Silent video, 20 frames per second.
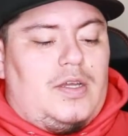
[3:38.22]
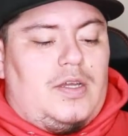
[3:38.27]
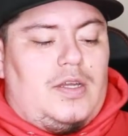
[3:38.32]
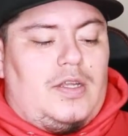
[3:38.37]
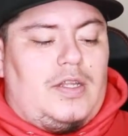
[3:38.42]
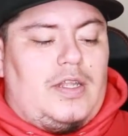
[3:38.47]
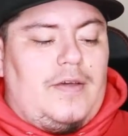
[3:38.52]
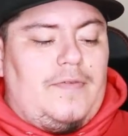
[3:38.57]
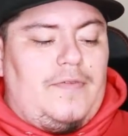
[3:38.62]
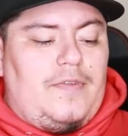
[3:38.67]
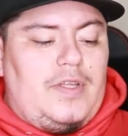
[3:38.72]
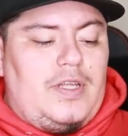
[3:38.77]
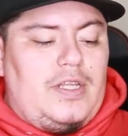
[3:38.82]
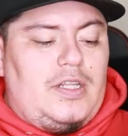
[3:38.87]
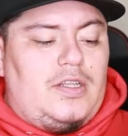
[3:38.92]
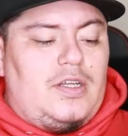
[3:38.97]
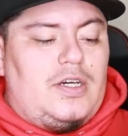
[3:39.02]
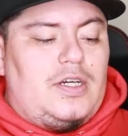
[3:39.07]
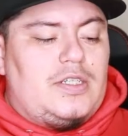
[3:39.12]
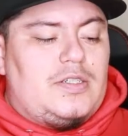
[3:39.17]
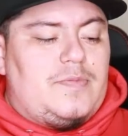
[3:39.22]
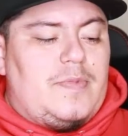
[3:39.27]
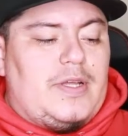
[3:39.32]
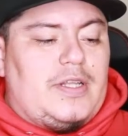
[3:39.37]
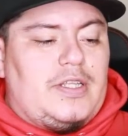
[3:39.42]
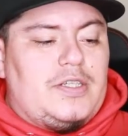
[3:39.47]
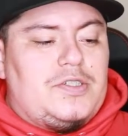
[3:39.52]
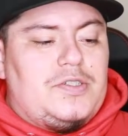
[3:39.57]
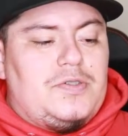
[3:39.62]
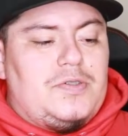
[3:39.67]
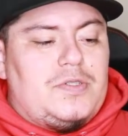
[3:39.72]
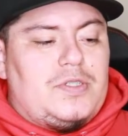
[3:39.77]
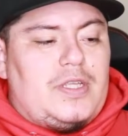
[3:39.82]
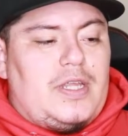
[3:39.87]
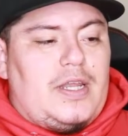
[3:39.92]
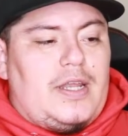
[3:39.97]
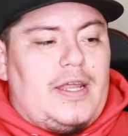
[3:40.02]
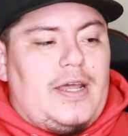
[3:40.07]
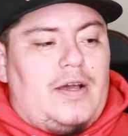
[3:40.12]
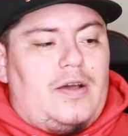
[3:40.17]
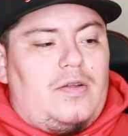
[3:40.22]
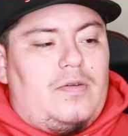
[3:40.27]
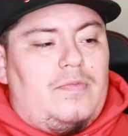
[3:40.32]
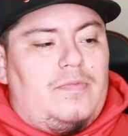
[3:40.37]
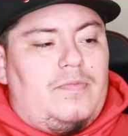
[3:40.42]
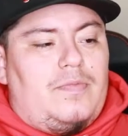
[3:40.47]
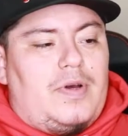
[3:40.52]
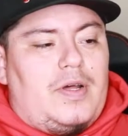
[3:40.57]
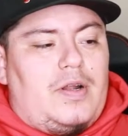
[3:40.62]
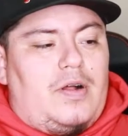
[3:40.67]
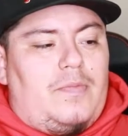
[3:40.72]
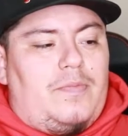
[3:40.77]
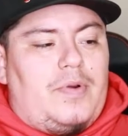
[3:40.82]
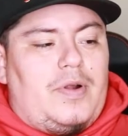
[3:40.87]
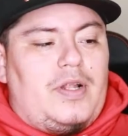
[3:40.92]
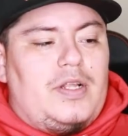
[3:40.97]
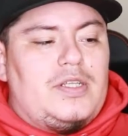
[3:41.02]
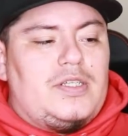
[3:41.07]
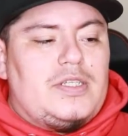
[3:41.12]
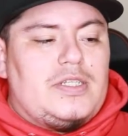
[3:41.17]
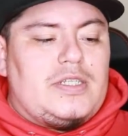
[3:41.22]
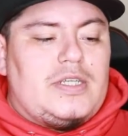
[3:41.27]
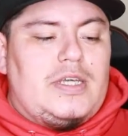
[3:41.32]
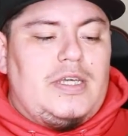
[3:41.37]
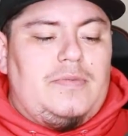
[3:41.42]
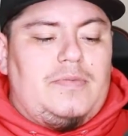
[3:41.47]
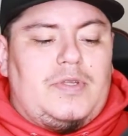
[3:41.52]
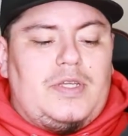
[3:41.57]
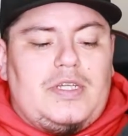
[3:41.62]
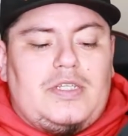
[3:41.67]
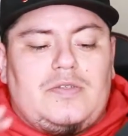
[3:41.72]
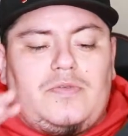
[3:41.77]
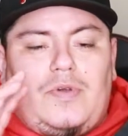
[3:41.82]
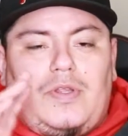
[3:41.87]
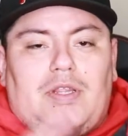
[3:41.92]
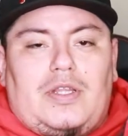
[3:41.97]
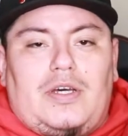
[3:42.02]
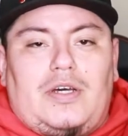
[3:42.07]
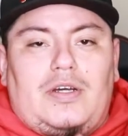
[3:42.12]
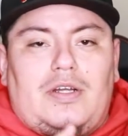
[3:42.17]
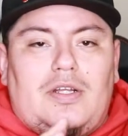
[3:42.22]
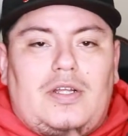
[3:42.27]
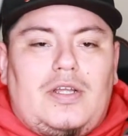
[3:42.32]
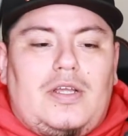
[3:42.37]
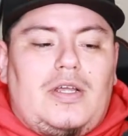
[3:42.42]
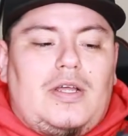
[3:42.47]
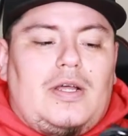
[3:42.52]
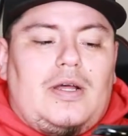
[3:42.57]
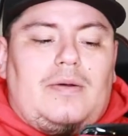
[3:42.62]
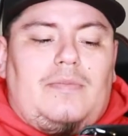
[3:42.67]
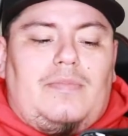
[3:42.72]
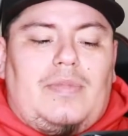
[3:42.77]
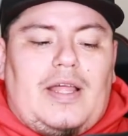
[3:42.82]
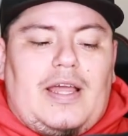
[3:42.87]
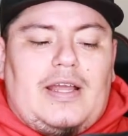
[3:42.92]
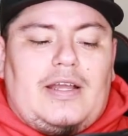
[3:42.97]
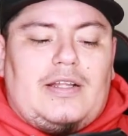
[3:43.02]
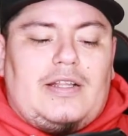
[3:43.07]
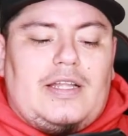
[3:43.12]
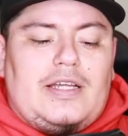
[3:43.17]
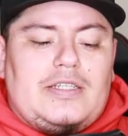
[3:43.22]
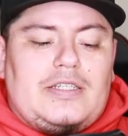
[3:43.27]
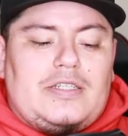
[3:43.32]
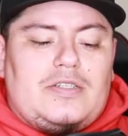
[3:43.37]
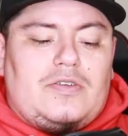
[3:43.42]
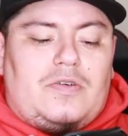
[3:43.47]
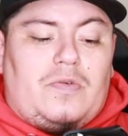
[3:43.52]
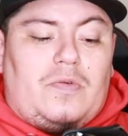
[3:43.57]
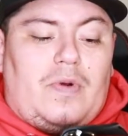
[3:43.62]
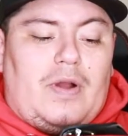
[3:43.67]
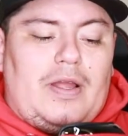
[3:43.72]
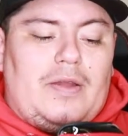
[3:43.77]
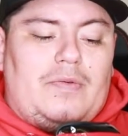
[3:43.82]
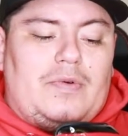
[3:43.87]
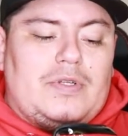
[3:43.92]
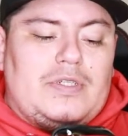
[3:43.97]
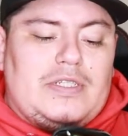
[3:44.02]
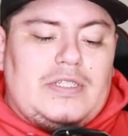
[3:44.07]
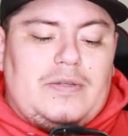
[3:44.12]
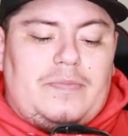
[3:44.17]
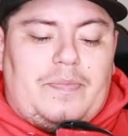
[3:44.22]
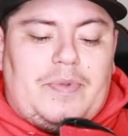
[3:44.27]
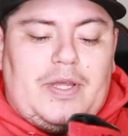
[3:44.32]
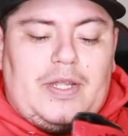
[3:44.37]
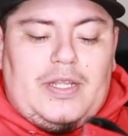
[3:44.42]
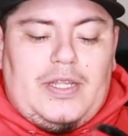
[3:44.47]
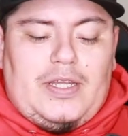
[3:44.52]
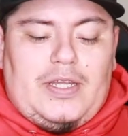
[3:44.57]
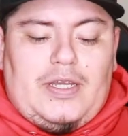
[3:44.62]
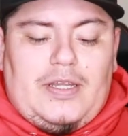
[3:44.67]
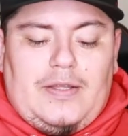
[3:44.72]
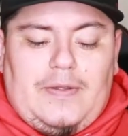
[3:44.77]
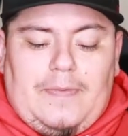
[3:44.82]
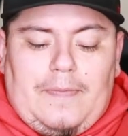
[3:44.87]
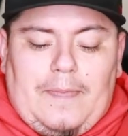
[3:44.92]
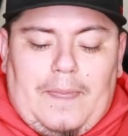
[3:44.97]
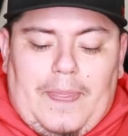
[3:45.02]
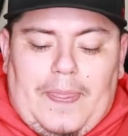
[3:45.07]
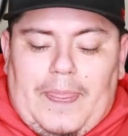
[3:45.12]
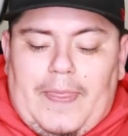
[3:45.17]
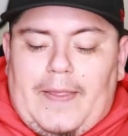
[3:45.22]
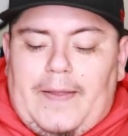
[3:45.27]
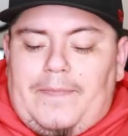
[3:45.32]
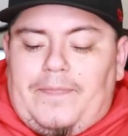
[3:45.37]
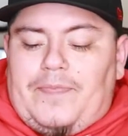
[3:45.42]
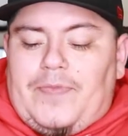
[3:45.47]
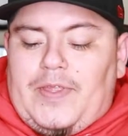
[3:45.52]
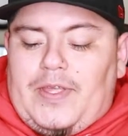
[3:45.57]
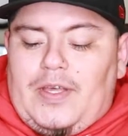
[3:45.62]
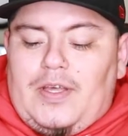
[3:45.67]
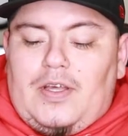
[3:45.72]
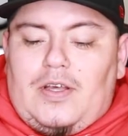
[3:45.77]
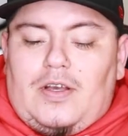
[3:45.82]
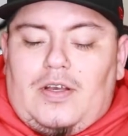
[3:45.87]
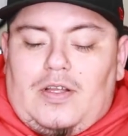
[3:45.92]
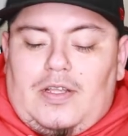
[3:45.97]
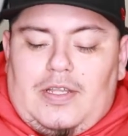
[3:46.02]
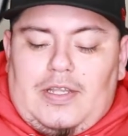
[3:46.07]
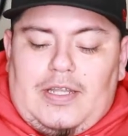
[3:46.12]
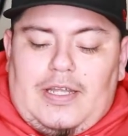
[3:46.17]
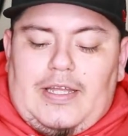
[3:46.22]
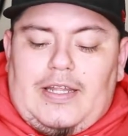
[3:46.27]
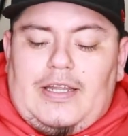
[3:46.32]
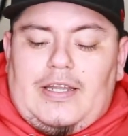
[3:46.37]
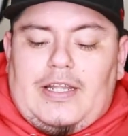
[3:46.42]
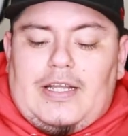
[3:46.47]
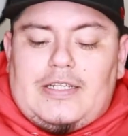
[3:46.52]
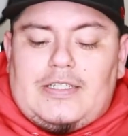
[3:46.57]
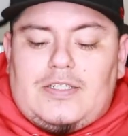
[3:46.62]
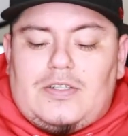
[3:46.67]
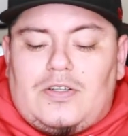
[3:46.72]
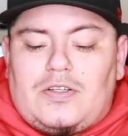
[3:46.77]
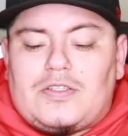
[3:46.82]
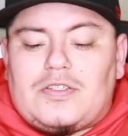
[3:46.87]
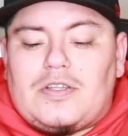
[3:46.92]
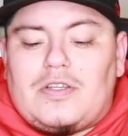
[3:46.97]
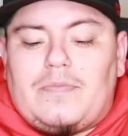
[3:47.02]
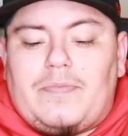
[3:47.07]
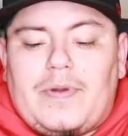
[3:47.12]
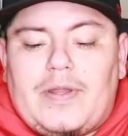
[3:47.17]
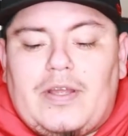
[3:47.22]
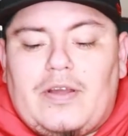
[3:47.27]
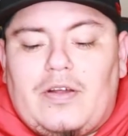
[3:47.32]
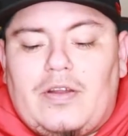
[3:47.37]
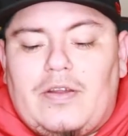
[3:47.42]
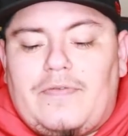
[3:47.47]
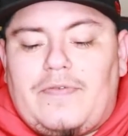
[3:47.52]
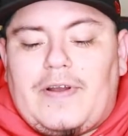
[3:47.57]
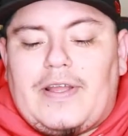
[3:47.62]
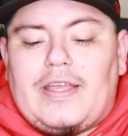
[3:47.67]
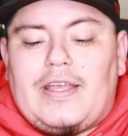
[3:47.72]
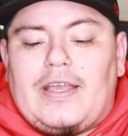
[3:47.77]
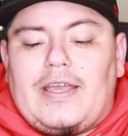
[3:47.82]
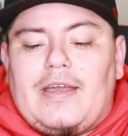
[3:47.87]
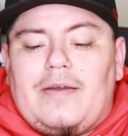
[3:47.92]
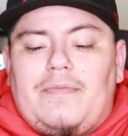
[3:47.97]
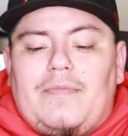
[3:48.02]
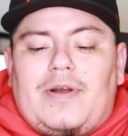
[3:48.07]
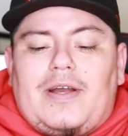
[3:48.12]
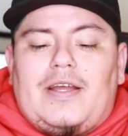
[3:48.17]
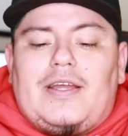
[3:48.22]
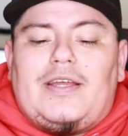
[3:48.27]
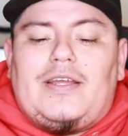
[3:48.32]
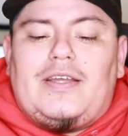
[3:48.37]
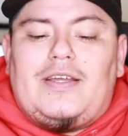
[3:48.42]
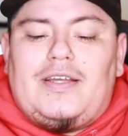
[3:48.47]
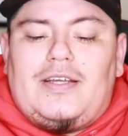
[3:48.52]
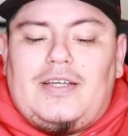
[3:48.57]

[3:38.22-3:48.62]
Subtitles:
it definitely does make the shoe stand out. But I'll probably just keep these with the black laces or white ones, depending. And that's also depending on if I can get my